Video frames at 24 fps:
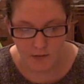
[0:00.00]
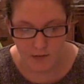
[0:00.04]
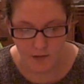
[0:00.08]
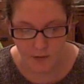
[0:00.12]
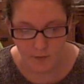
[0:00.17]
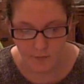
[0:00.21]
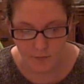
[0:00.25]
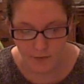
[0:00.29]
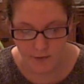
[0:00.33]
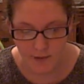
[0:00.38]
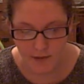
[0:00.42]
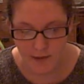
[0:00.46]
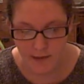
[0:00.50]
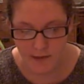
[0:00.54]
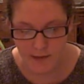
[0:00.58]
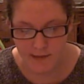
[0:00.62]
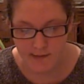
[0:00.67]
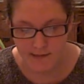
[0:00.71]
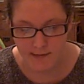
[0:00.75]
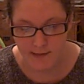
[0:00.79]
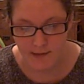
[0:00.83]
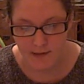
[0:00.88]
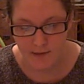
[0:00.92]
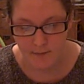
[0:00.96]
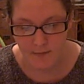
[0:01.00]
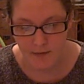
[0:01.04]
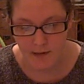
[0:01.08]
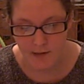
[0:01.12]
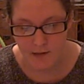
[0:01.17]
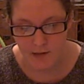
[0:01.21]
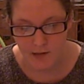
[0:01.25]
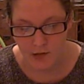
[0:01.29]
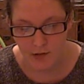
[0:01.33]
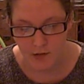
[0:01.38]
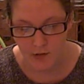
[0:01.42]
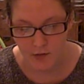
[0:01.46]
don't think he sent
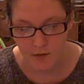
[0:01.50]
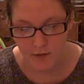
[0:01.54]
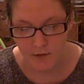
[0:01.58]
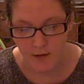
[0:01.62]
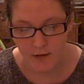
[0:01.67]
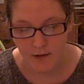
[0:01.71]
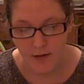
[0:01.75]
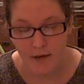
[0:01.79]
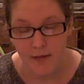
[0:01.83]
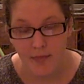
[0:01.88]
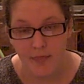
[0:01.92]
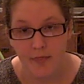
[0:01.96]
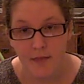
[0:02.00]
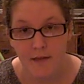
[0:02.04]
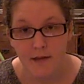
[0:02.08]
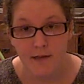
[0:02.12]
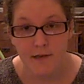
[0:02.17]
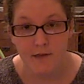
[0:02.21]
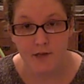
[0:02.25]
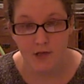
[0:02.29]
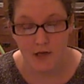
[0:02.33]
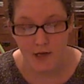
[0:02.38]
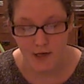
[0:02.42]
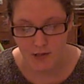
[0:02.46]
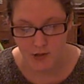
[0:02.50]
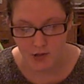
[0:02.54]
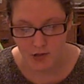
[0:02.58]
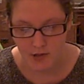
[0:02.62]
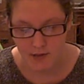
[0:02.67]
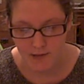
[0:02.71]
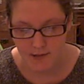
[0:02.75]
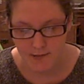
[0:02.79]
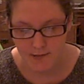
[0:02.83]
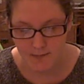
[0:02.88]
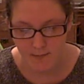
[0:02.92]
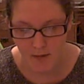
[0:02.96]
me to you and then
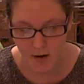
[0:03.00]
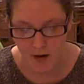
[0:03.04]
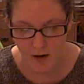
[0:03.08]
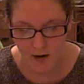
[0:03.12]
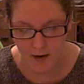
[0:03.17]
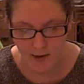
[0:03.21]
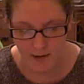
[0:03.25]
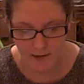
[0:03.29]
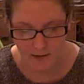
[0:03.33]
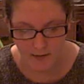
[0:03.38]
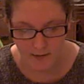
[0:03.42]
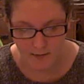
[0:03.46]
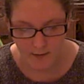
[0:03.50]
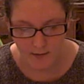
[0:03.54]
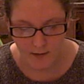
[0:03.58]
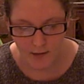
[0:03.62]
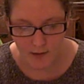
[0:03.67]
changed his mind.